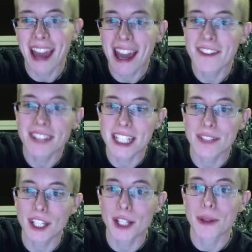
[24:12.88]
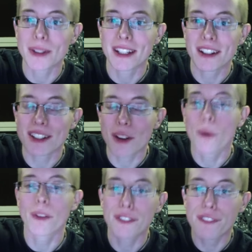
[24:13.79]
out of these views, there's
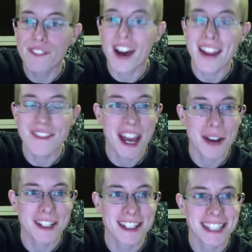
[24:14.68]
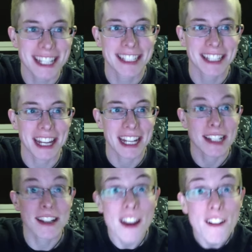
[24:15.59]
over 5,000
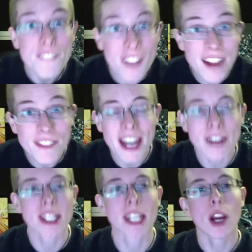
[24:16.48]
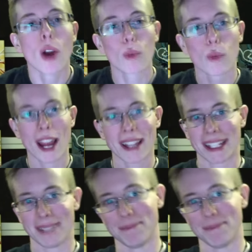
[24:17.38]
dislikes. 5,000. Riley,